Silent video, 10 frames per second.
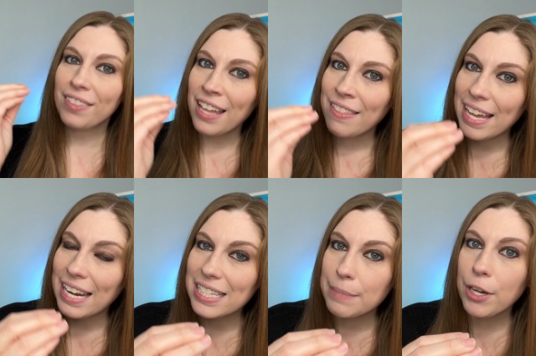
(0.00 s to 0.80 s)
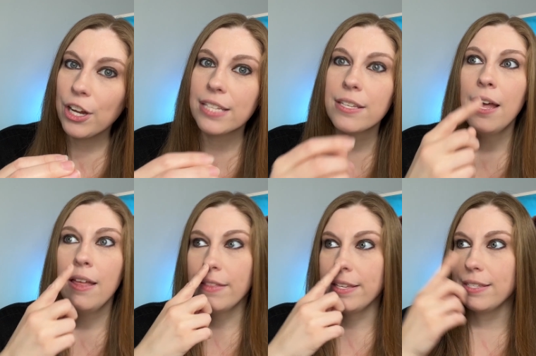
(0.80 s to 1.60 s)
They can experience
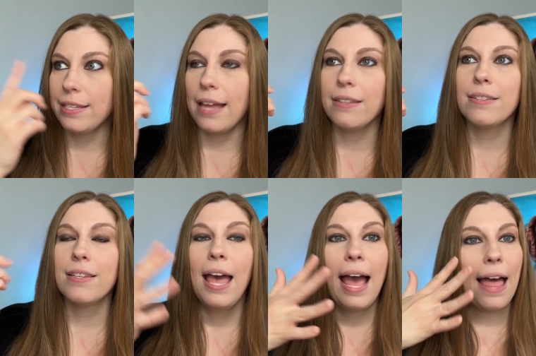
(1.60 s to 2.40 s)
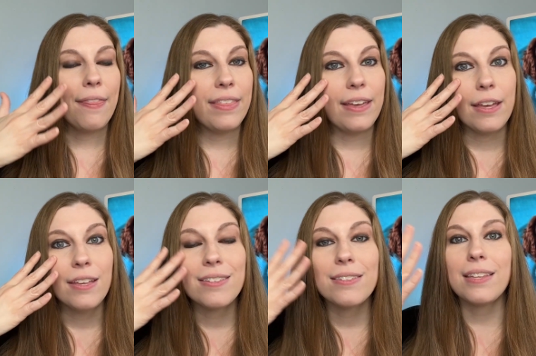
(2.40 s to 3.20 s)
the scents and the
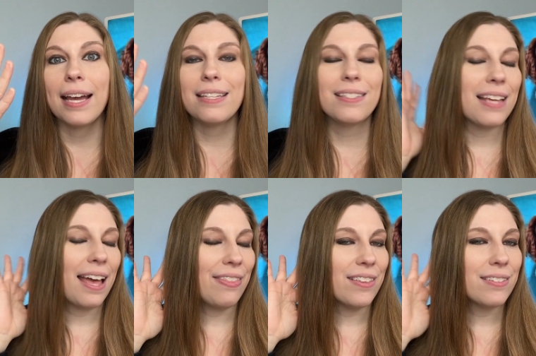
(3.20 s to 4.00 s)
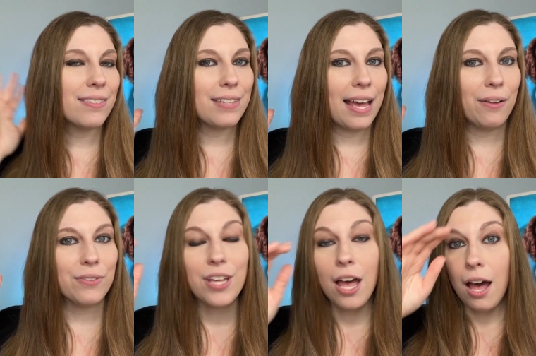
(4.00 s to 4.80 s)
sights and the
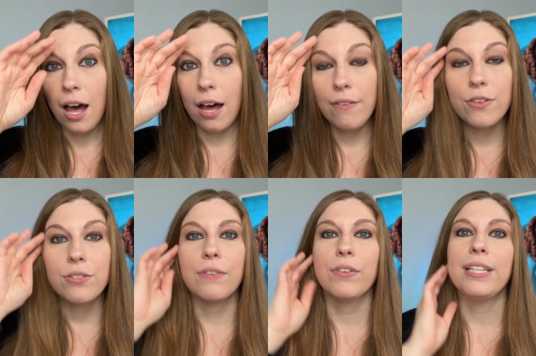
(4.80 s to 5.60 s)
sounds of those different